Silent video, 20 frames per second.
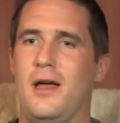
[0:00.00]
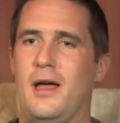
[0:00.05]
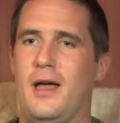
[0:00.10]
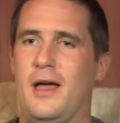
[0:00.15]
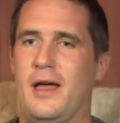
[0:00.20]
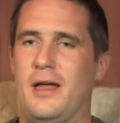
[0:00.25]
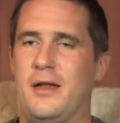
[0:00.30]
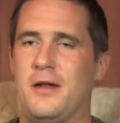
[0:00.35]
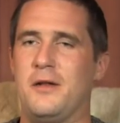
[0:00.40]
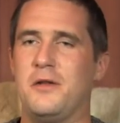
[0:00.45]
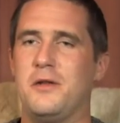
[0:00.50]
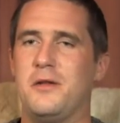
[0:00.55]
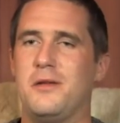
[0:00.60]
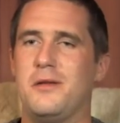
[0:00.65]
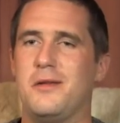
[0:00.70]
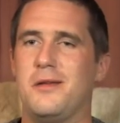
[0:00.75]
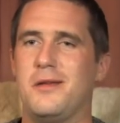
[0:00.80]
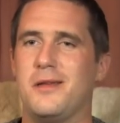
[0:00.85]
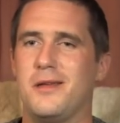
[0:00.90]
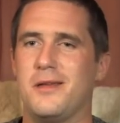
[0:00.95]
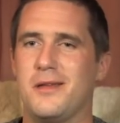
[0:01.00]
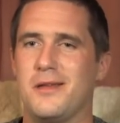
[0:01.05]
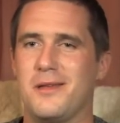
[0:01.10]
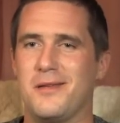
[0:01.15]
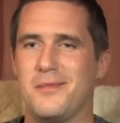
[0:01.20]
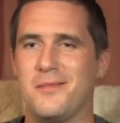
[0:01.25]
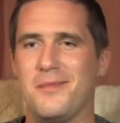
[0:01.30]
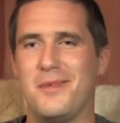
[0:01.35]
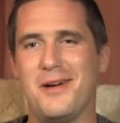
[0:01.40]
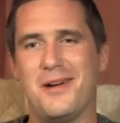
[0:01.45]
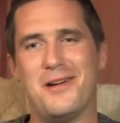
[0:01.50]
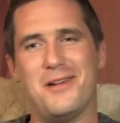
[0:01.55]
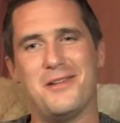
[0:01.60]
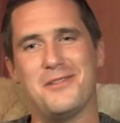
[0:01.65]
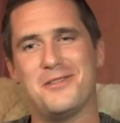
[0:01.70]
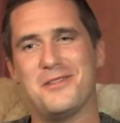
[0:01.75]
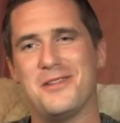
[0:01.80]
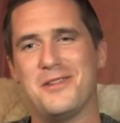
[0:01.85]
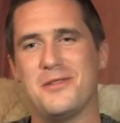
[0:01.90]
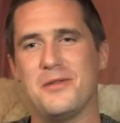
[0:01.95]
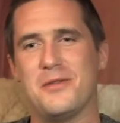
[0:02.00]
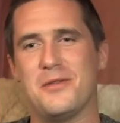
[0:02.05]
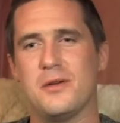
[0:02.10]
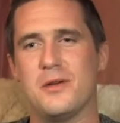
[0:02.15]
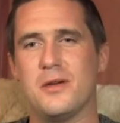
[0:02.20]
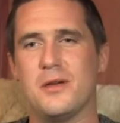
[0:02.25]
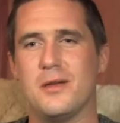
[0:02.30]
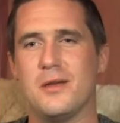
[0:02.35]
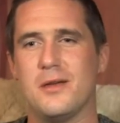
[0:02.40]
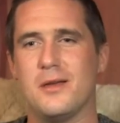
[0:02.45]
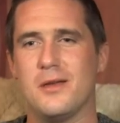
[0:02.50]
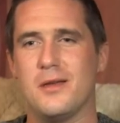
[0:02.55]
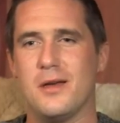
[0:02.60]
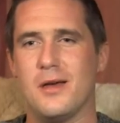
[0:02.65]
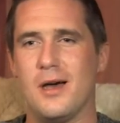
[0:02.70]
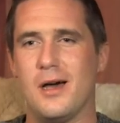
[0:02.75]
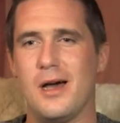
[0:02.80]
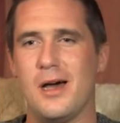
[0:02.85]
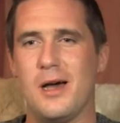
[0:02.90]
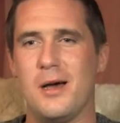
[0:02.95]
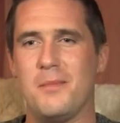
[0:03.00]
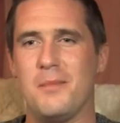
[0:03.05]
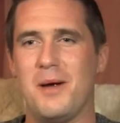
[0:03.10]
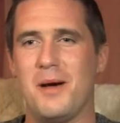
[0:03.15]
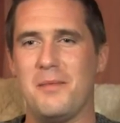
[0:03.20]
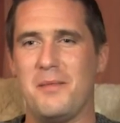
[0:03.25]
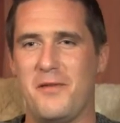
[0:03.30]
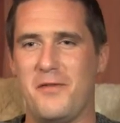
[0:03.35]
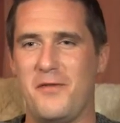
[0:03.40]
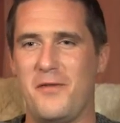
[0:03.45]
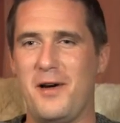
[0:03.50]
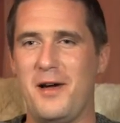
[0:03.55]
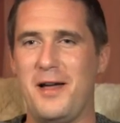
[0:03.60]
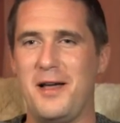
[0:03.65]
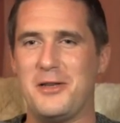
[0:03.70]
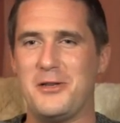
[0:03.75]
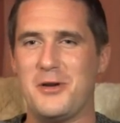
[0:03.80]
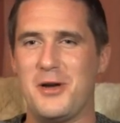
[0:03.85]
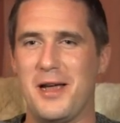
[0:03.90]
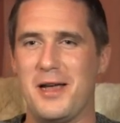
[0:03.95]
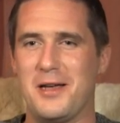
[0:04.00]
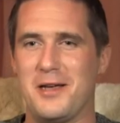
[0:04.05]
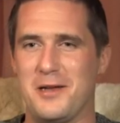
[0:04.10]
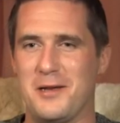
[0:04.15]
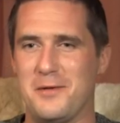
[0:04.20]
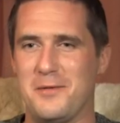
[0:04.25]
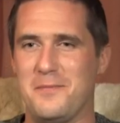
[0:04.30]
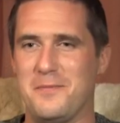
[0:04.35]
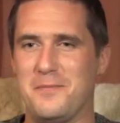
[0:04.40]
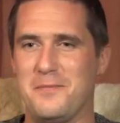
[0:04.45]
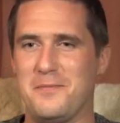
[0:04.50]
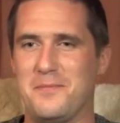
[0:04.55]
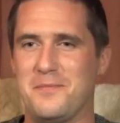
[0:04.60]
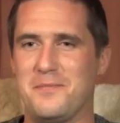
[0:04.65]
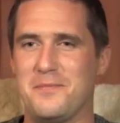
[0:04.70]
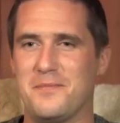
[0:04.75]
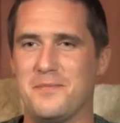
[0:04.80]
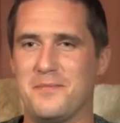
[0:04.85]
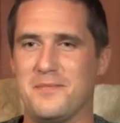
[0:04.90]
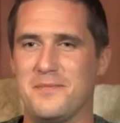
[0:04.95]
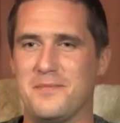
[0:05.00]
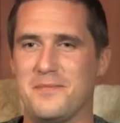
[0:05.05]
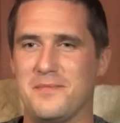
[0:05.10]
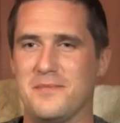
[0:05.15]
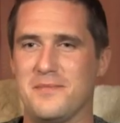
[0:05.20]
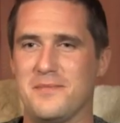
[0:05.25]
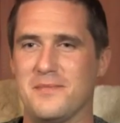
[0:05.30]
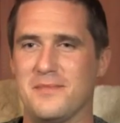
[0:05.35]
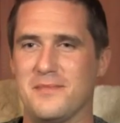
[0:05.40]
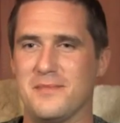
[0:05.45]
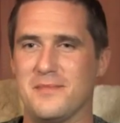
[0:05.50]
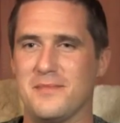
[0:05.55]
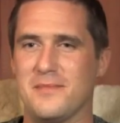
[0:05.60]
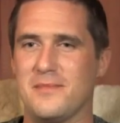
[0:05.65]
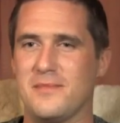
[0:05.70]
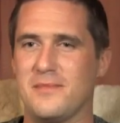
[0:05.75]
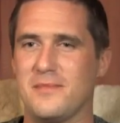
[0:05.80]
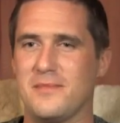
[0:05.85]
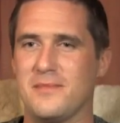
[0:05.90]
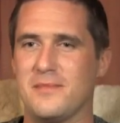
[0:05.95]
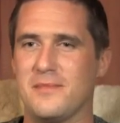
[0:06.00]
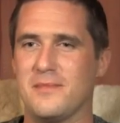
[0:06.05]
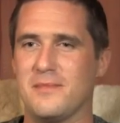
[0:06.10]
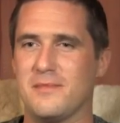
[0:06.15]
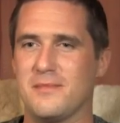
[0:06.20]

And what else are you? Um, I'm a fire dragon. Okay.